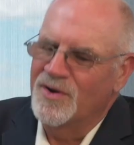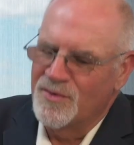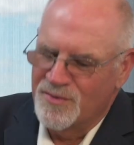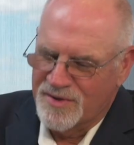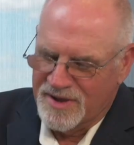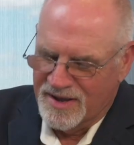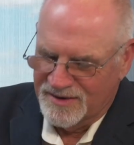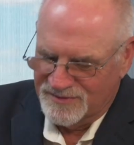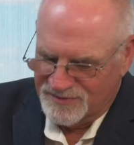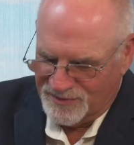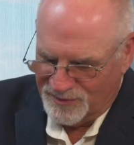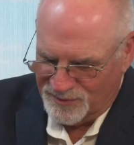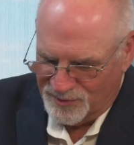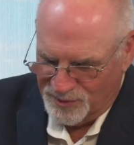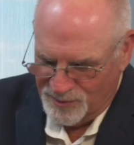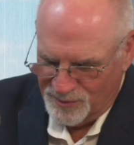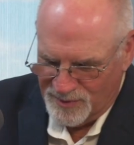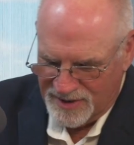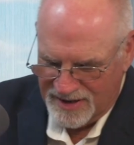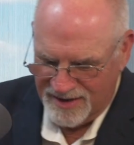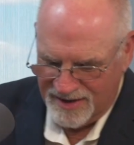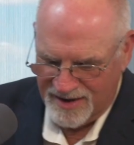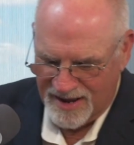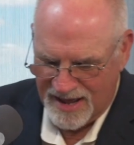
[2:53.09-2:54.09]
okay, so you
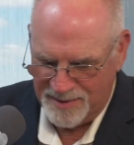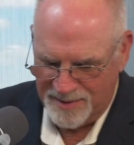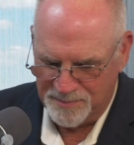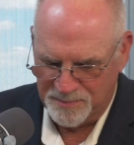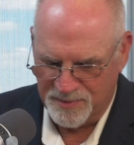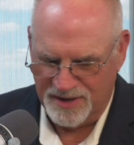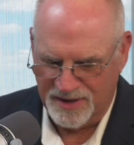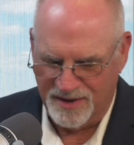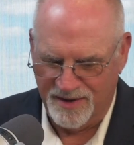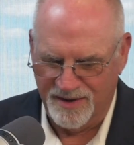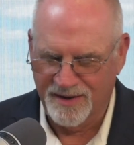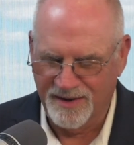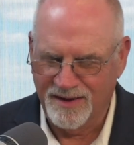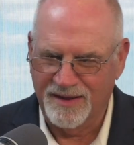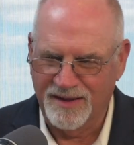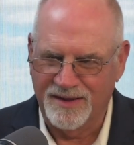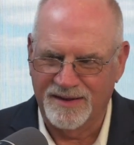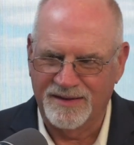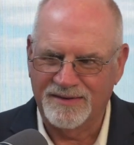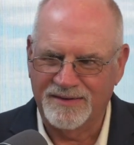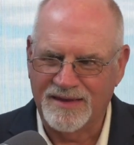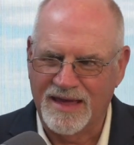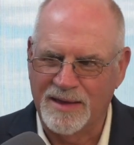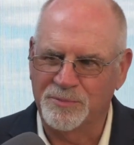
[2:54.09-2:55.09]
had not been
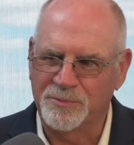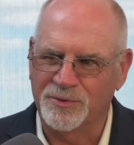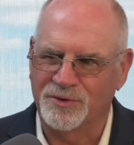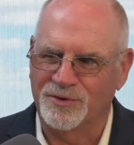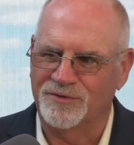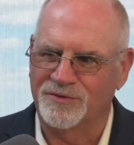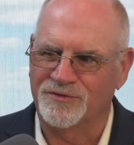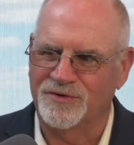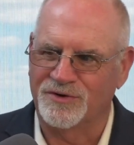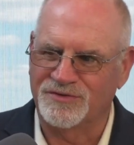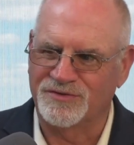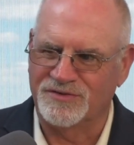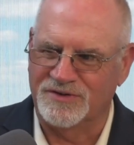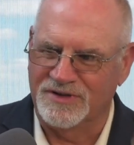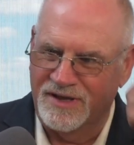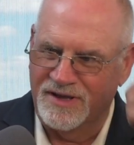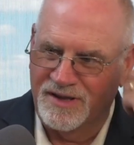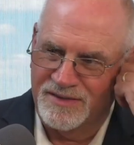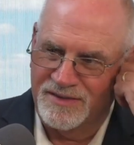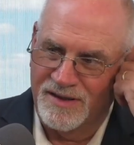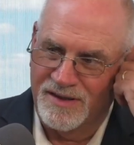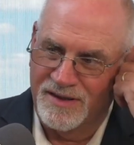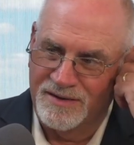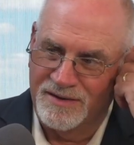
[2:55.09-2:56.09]
at Temple University
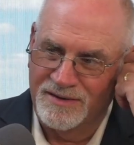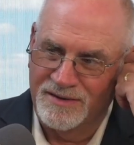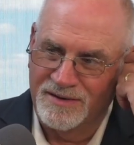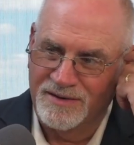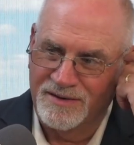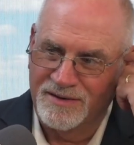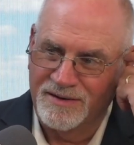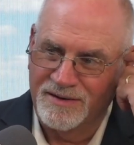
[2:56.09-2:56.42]
yet then?